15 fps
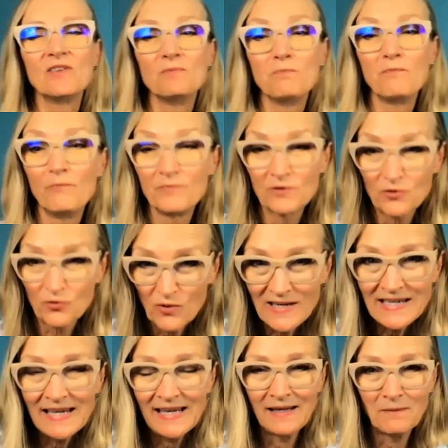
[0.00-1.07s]
The
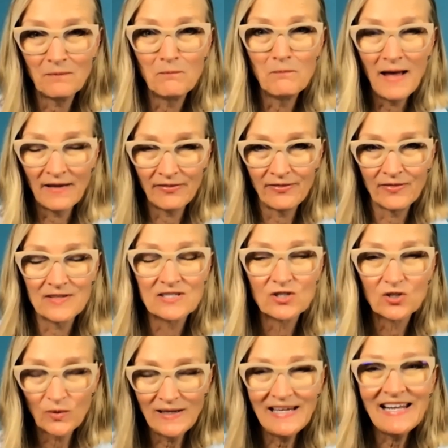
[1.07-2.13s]

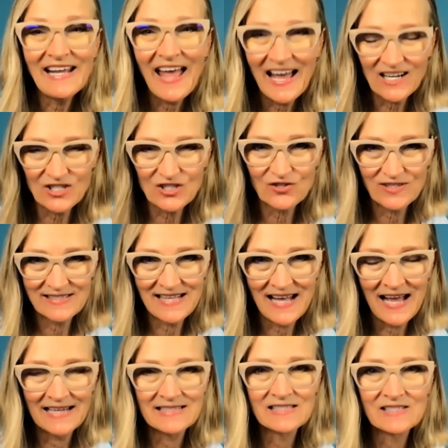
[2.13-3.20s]
screening
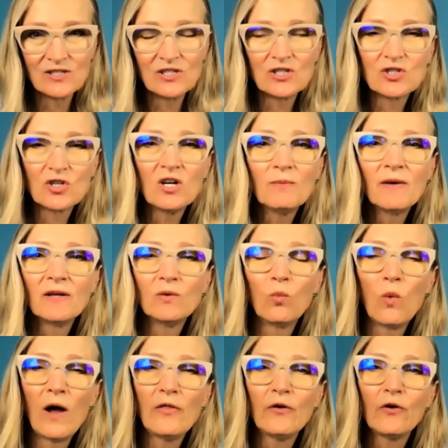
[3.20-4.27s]
exercise to
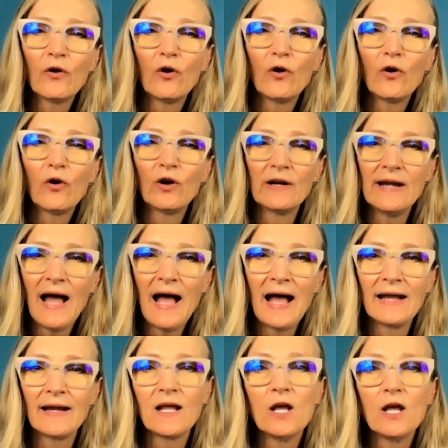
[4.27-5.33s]
determine whether or
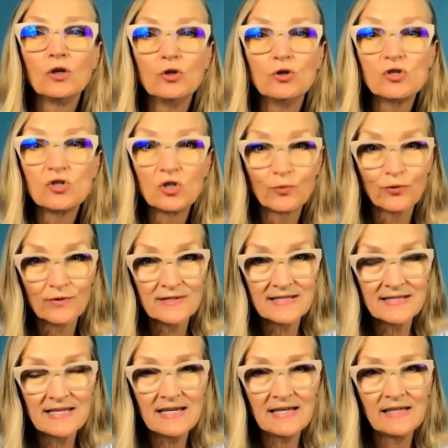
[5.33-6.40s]
not you should
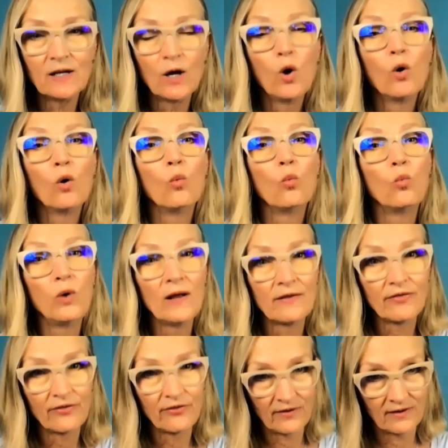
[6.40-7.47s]
proceed
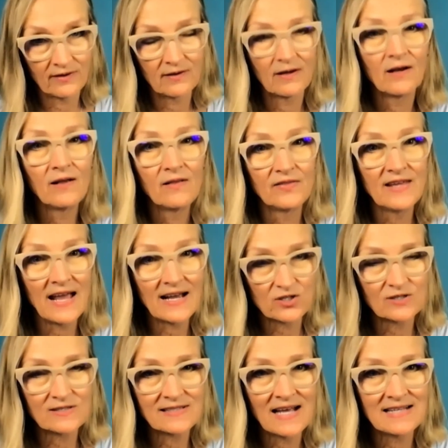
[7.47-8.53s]
with the
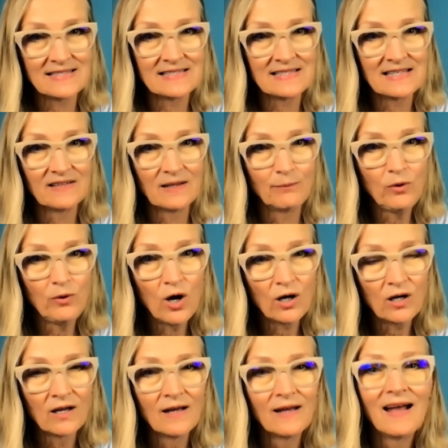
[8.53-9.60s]
exercises in the
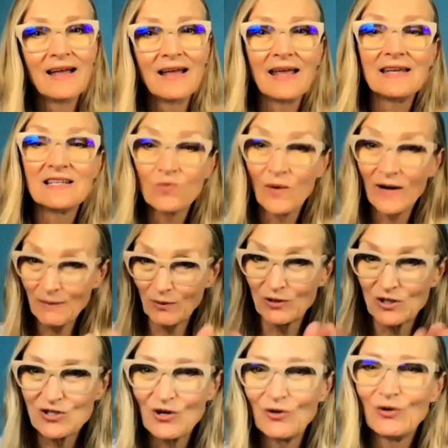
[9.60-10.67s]
book is what I'm
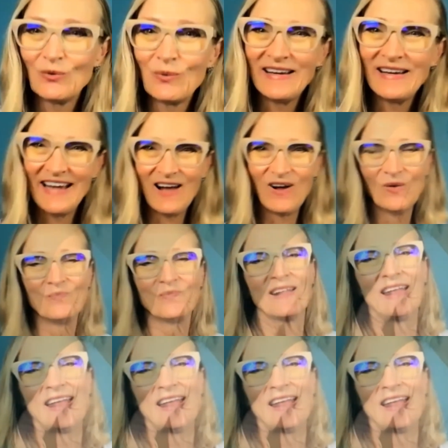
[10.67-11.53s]
going to show you right now.